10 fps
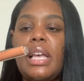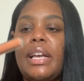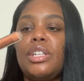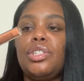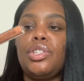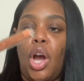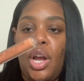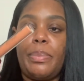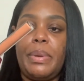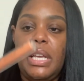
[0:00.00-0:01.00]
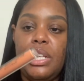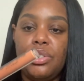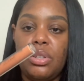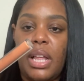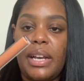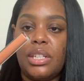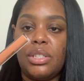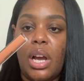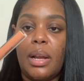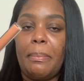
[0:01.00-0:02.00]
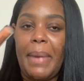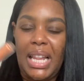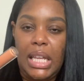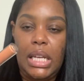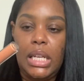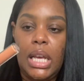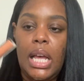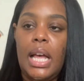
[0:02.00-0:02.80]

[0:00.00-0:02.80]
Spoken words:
like a dark peach or like a dark melon.